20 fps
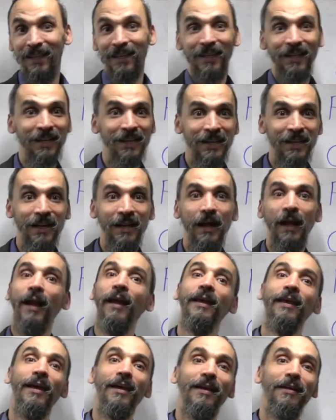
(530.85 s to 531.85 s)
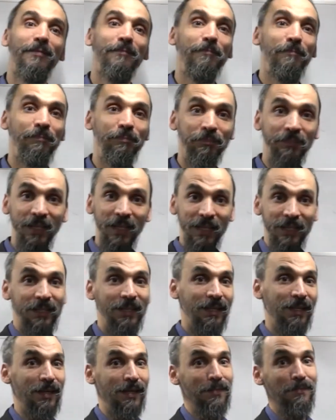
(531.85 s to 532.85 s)
I can get
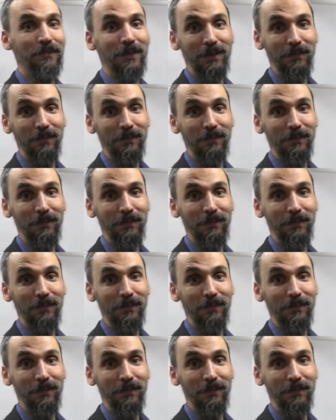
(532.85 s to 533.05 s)
a